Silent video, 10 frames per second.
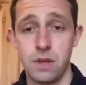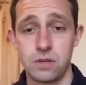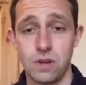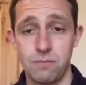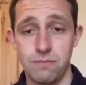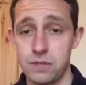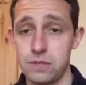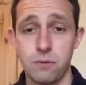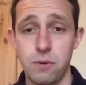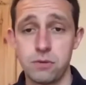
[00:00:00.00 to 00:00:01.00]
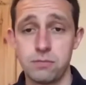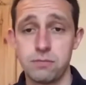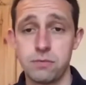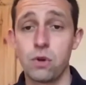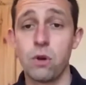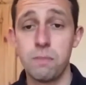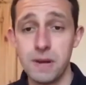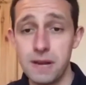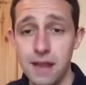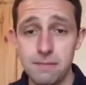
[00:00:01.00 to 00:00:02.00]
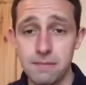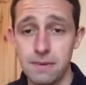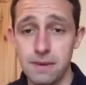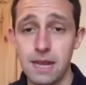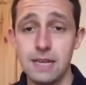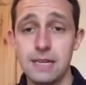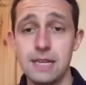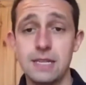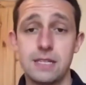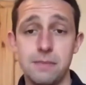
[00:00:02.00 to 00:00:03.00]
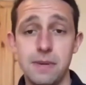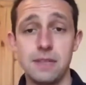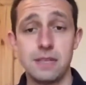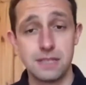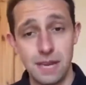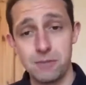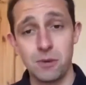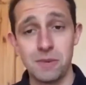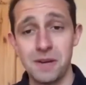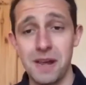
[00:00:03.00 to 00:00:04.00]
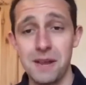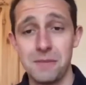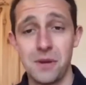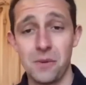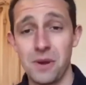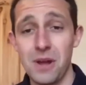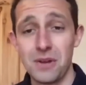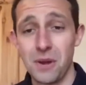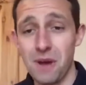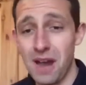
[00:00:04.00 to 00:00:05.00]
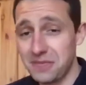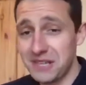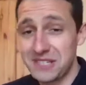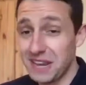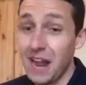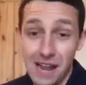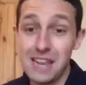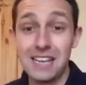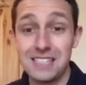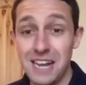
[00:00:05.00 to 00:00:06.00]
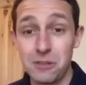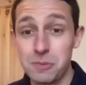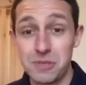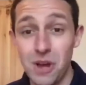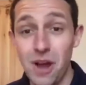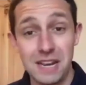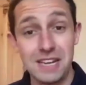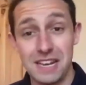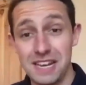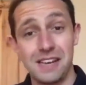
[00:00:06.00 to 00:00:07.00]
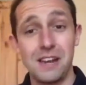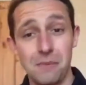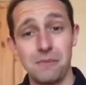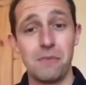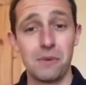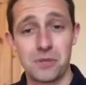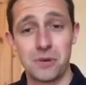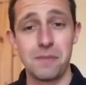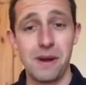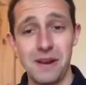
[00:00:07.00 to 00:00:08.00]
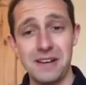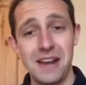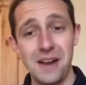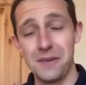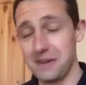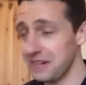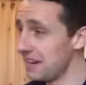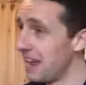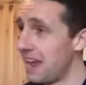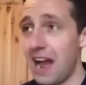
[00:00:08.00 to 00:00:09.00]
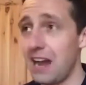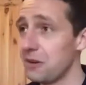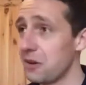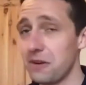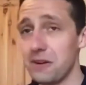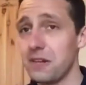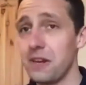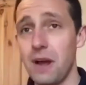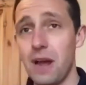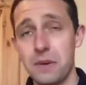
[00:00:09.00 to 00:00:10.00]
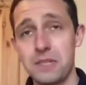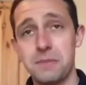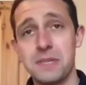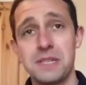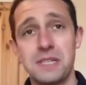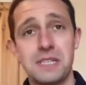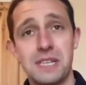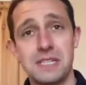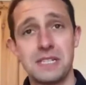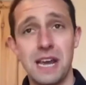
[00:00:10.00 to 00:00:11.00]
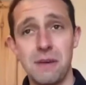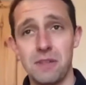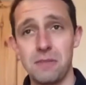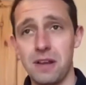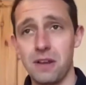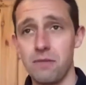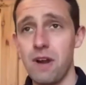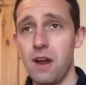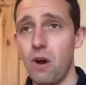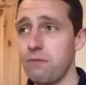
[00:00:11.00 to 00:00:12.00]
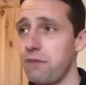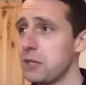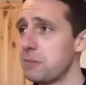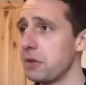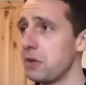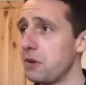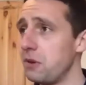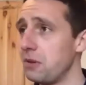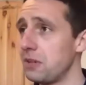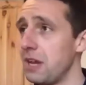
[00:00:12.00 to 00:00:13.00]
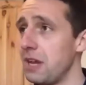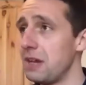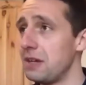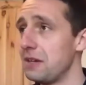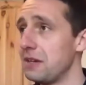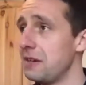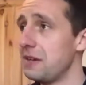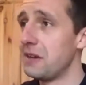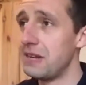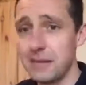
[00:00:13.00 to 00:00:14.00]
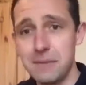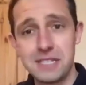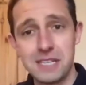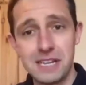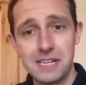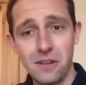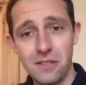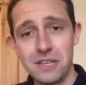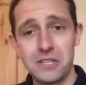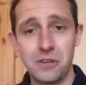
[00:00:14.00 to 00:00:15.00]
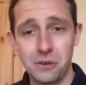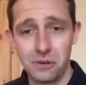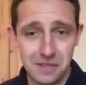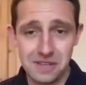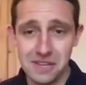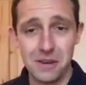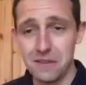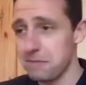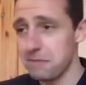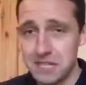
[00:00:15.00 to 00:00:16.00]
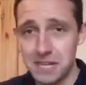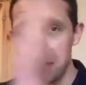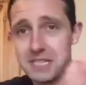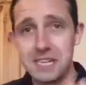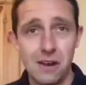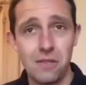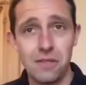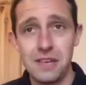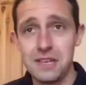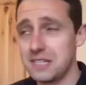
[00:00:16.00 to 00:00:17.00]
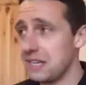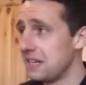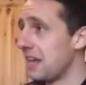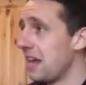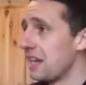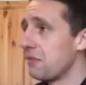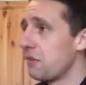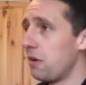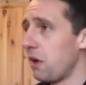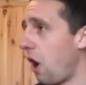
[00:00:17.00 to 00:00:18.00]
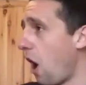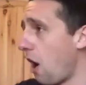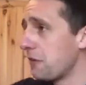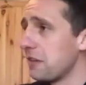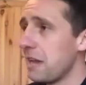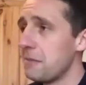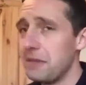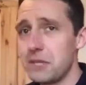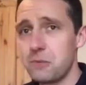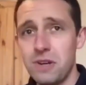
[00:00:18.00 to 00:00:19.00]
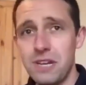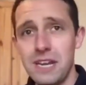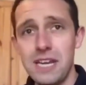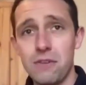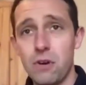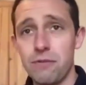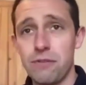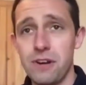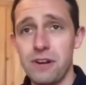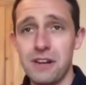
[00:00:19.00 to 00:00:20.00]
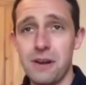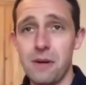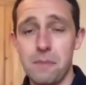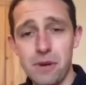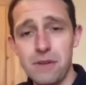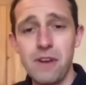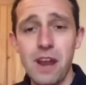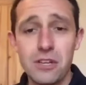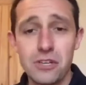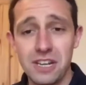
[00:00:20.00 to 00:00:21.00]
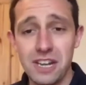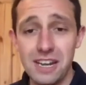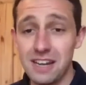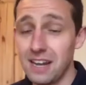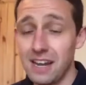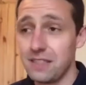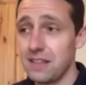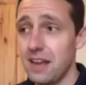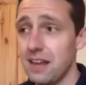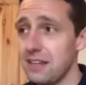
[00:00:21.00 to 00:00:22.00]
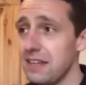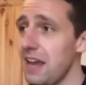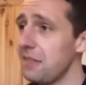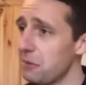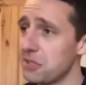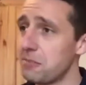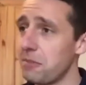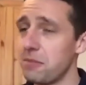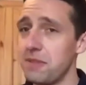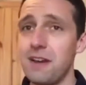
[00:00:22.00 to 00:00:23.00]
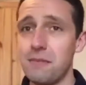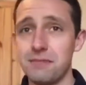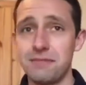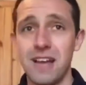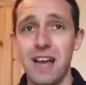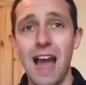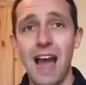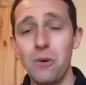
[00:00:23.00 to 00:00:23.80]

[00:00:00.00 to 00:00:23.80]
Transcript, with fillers: So first and foremost, your company name. It yep. needs to be the same company name. You know, don't add this. It sounds bizarre. And it, you know, yeah, know, about it now. I look at you know, I go into businesses and I sit down with them and I go right on Facebook. You're called da, da, da, limited, and on this you called you know you've missed the limited out on this, and you've got half your name on this one here. You've gone for you know an abbreviation here. They're like, yeah, what's the problem with that? Well, yes.